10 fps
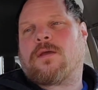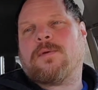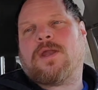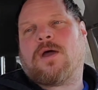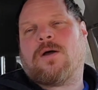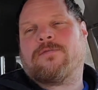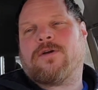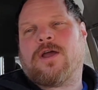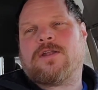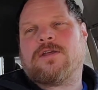mean,
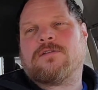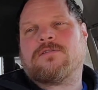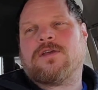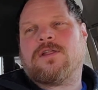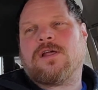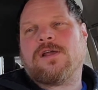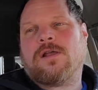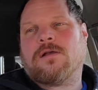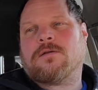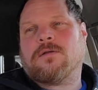however, I did see,
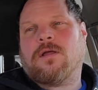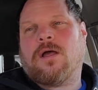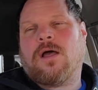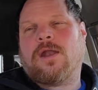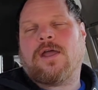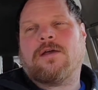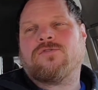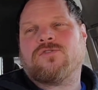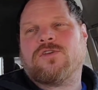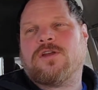and I
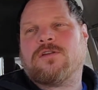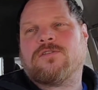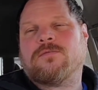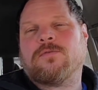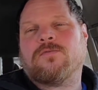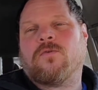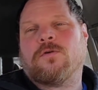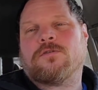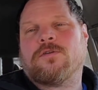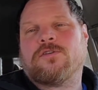haven't seen it since
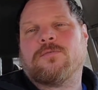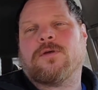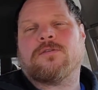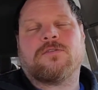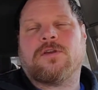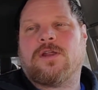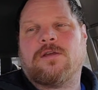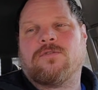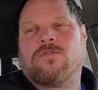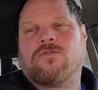before Christmas in any
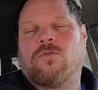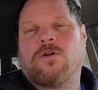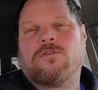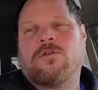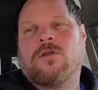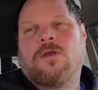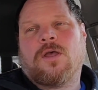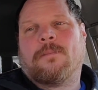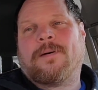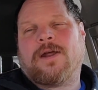of the stores,
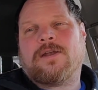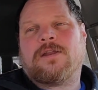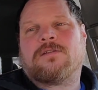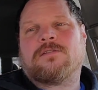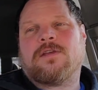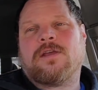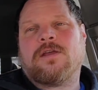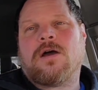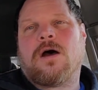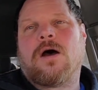but I did see